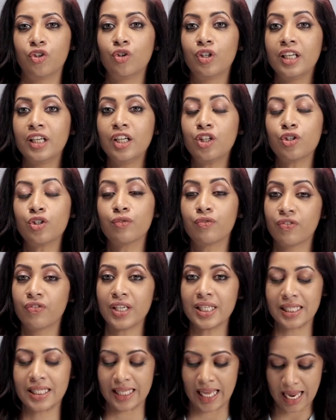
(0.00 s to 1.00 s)
you need to
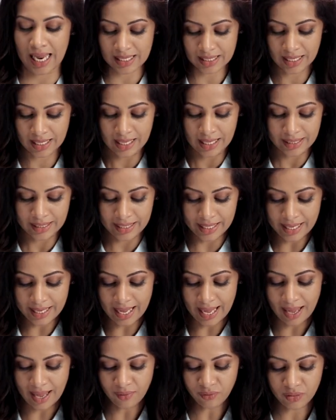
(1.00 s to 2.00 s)
fix that. They
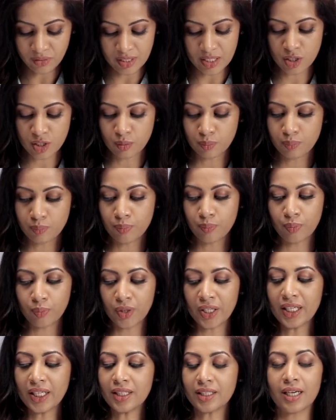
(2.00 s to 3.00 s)
have these
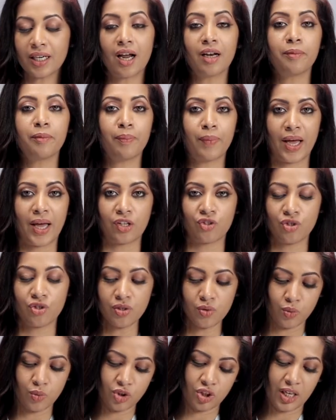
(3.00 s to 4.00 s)
pre-done
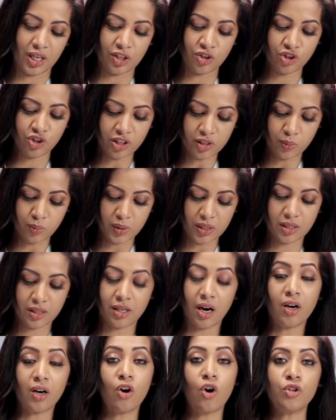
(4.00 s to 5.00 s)
patches which can just be
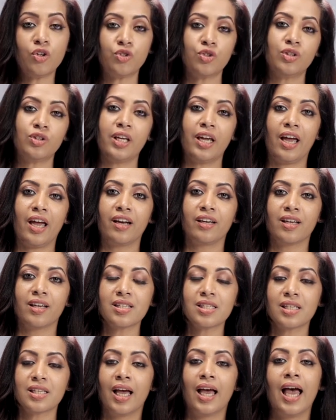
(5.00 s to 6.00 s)
stuck onto the
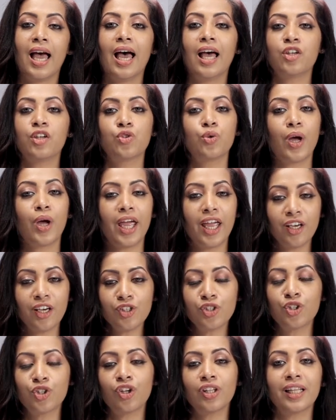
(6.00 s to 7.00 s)
areas to
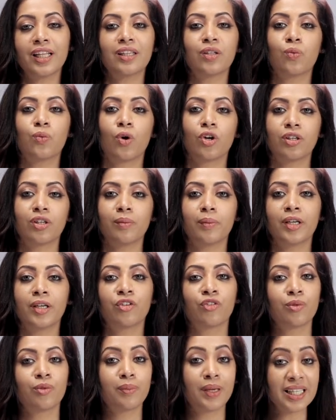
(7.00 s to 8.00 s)
ensure that the
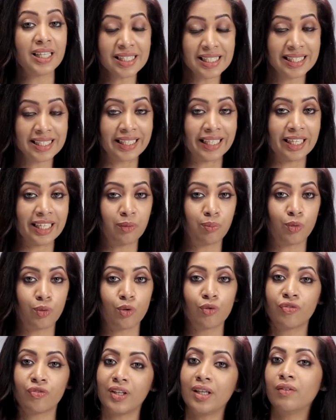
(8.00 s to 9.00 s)
waterbed remains
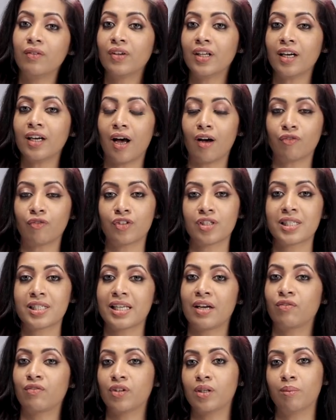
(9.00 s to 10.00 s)
leak-proof even after
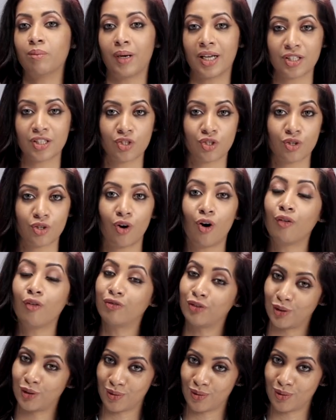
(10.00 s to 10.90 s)
several months of